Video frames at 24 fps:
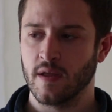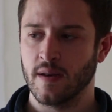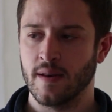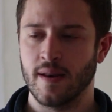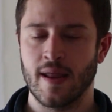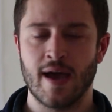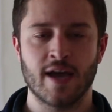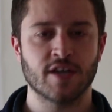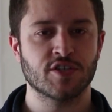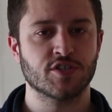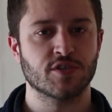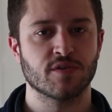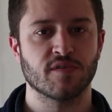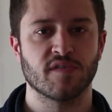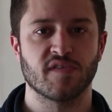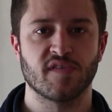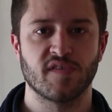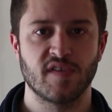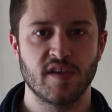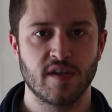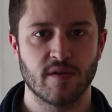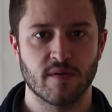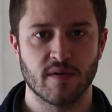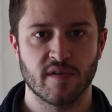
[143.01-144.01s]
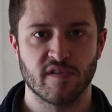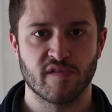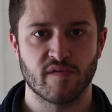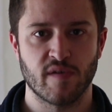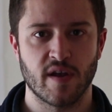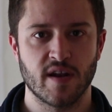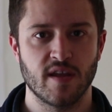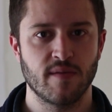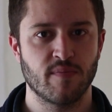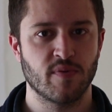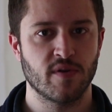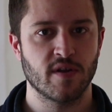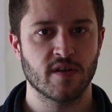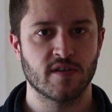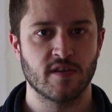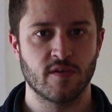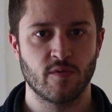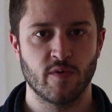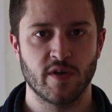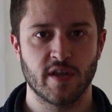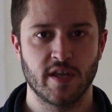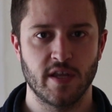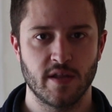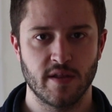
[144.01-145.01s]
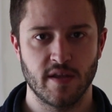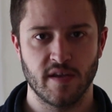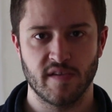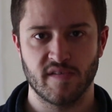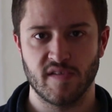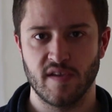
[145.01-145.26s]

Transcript: National secrets, right? He predicted WikiLeaks.